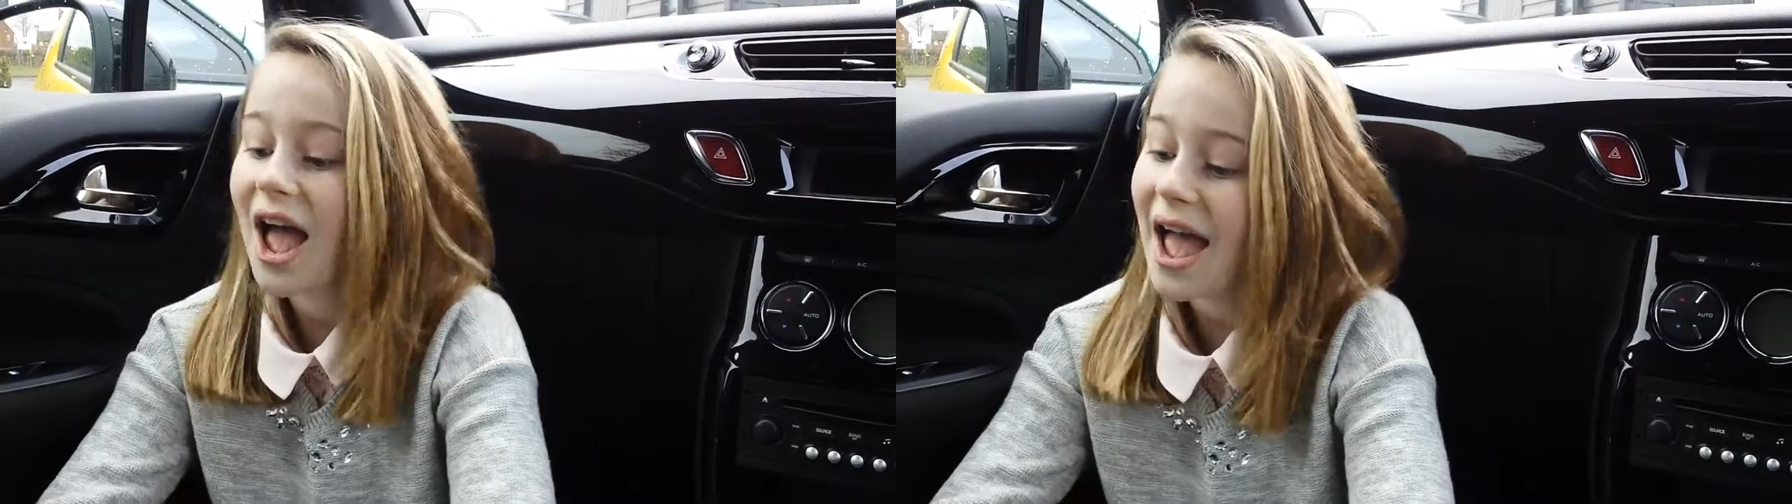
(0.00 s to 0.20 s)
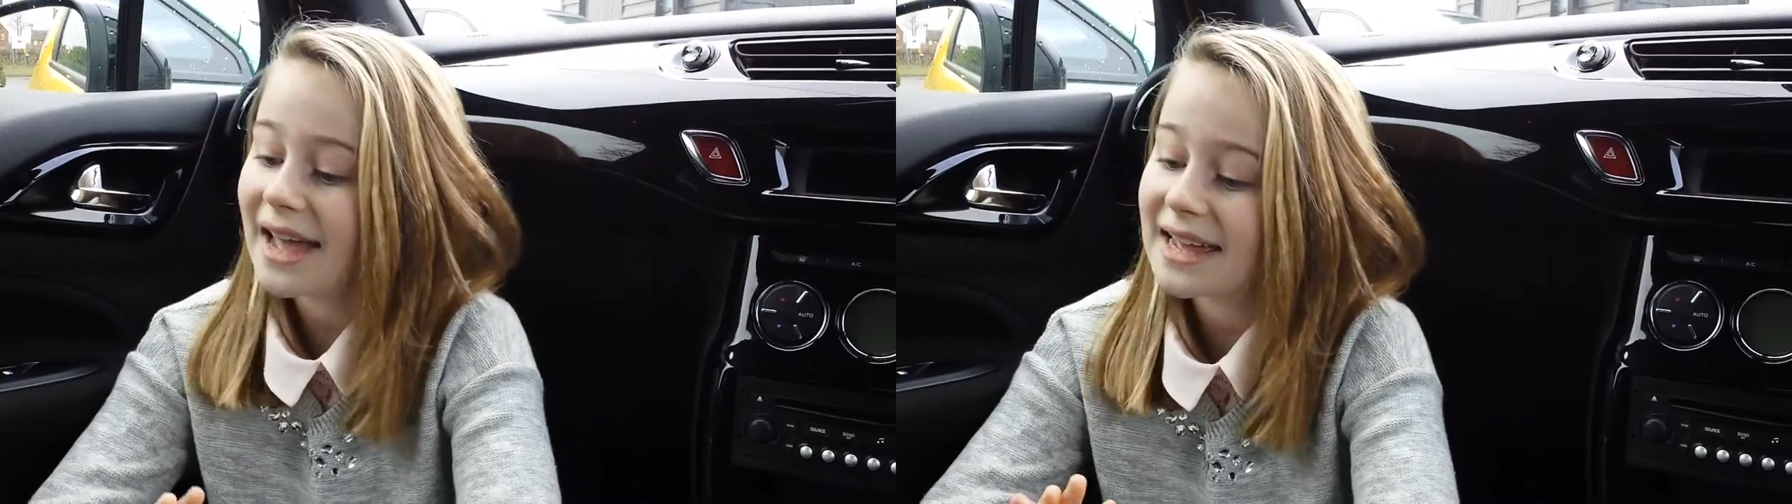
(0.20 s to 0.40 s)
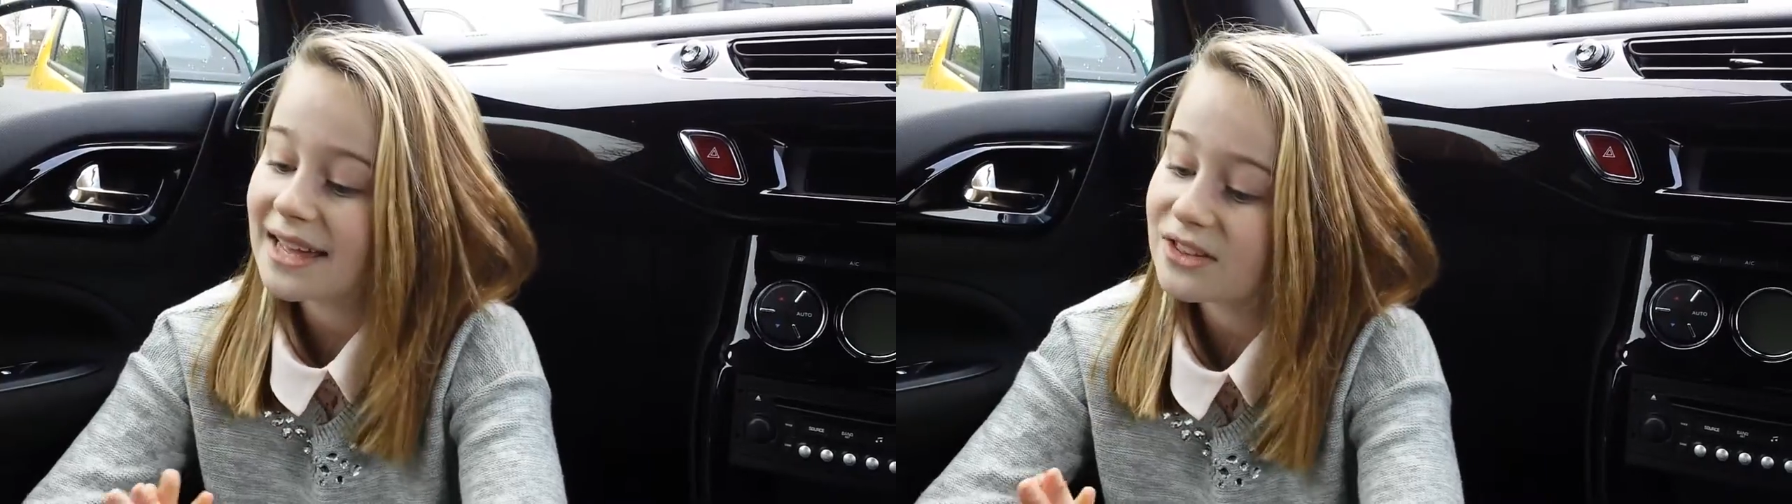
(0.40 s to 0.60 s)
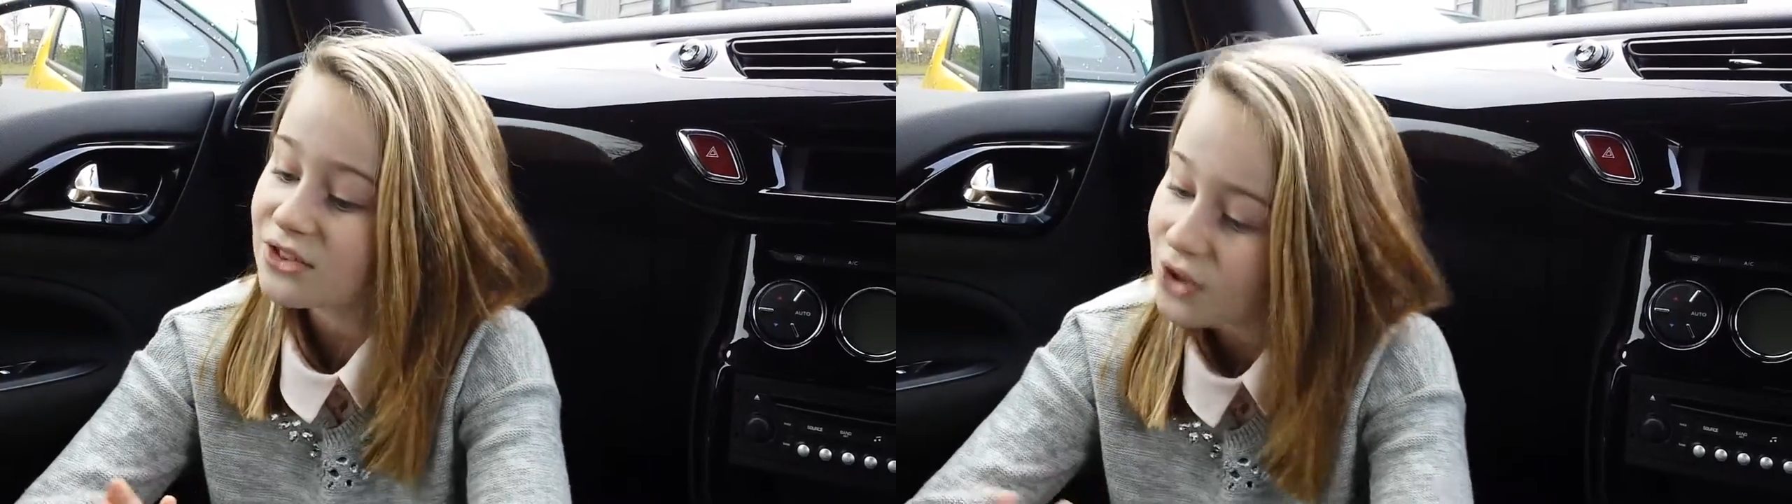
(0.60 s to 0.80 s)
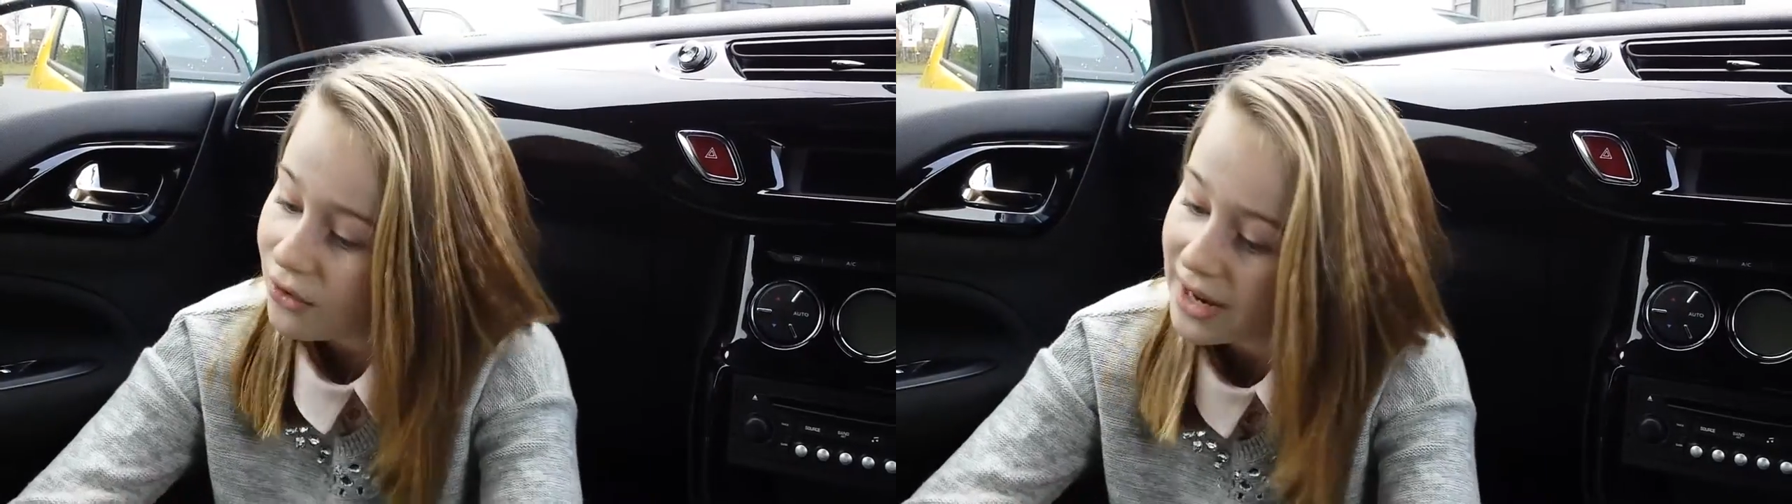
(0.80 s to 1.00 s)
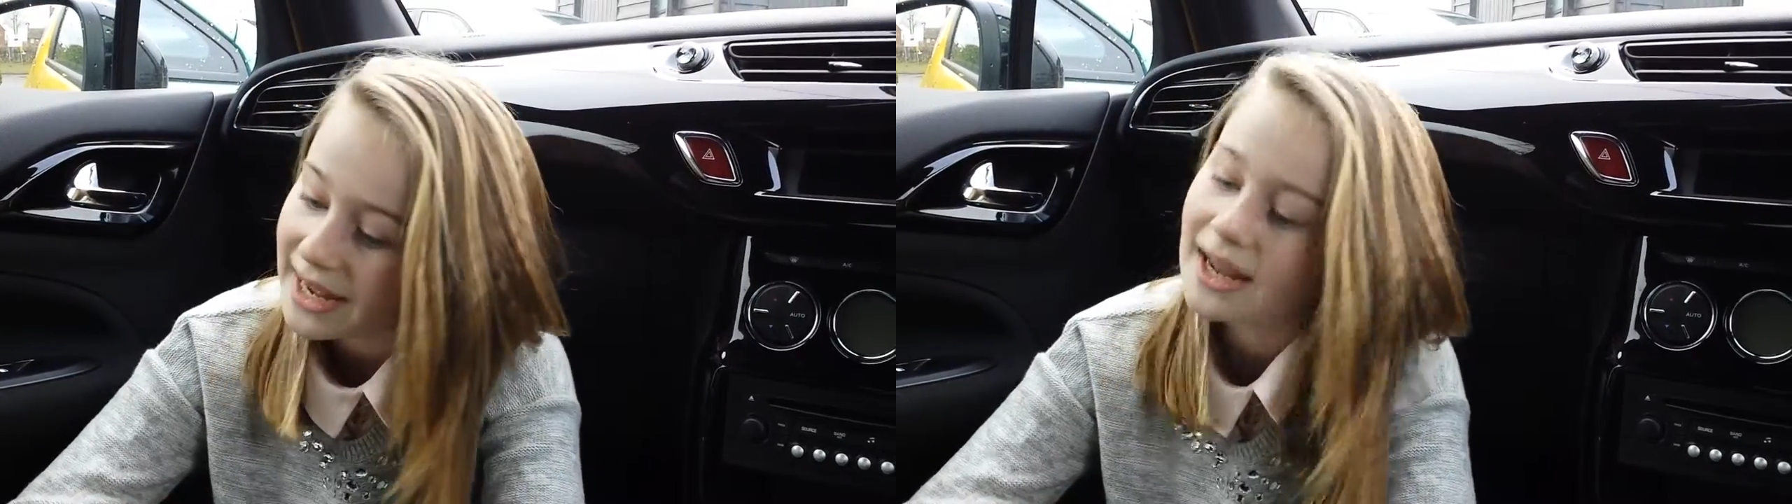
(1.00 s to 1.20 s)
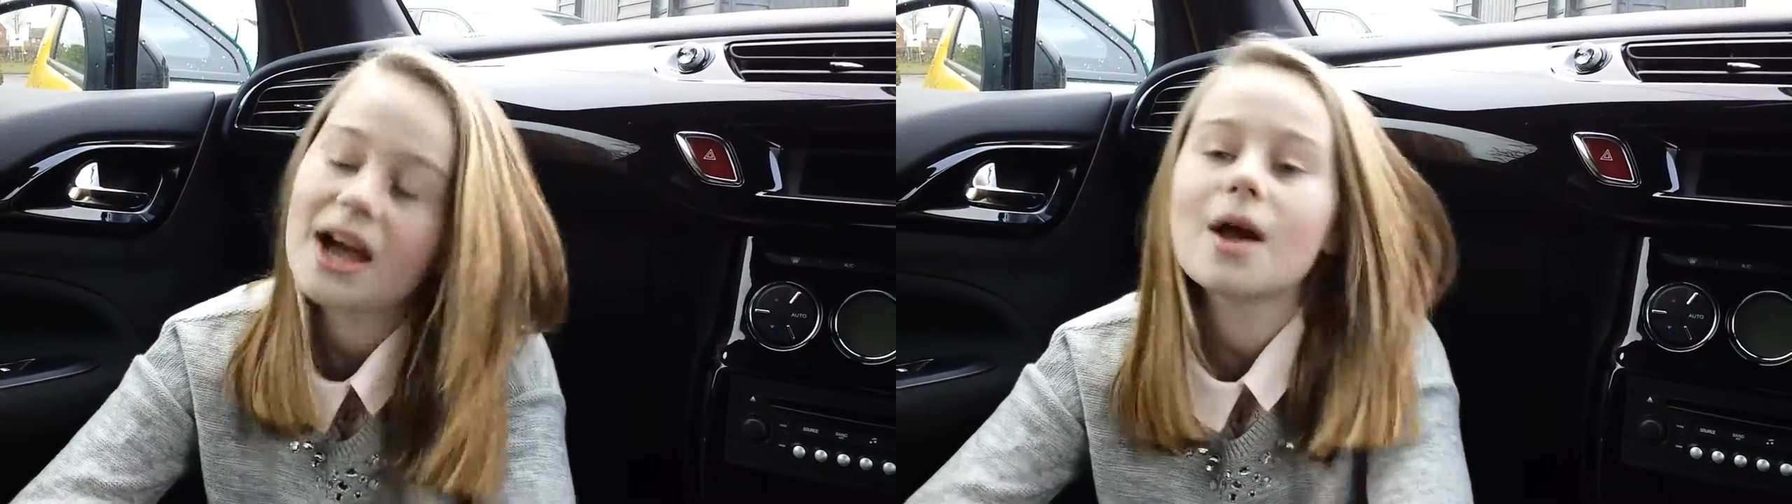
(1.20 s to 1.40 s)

a historic